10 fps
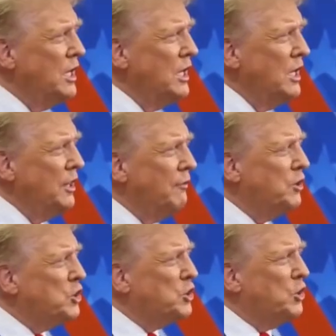They've
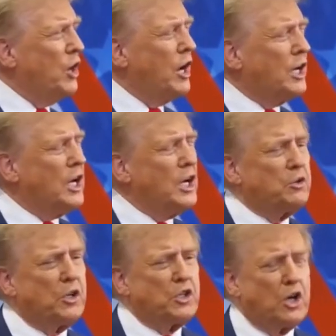destroyed our
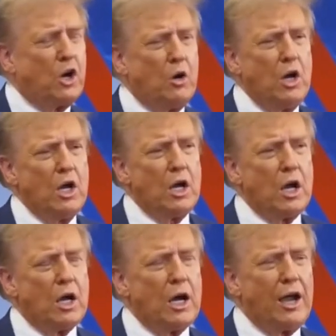country, so
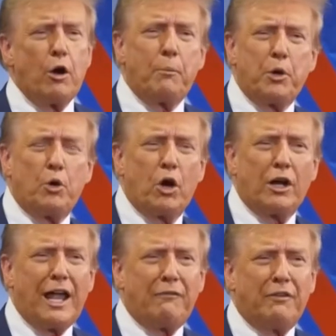I hope you're all
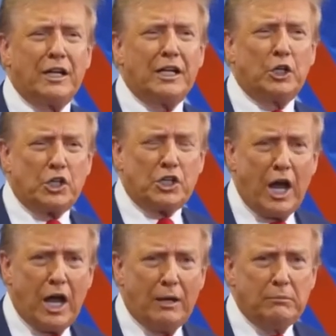having a good
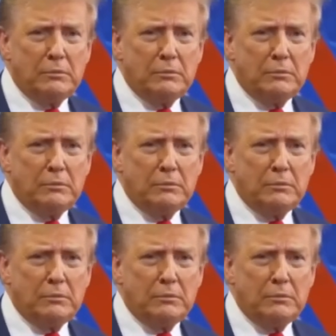time.